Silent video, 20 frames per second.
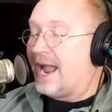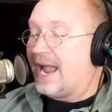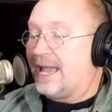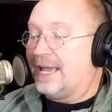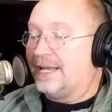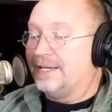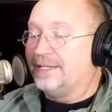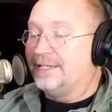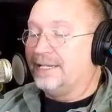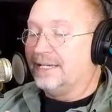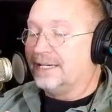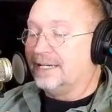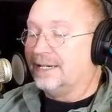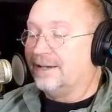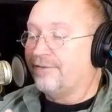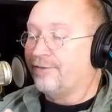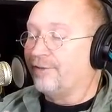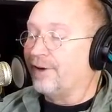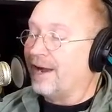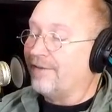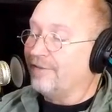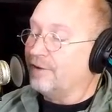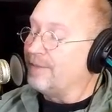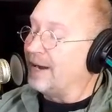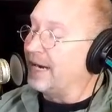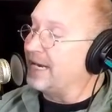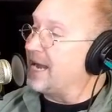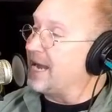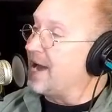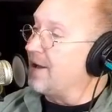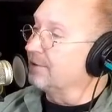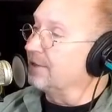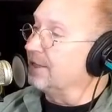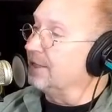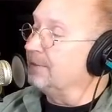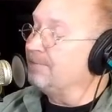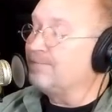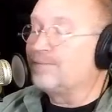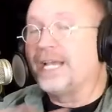And uh, for everybody out there,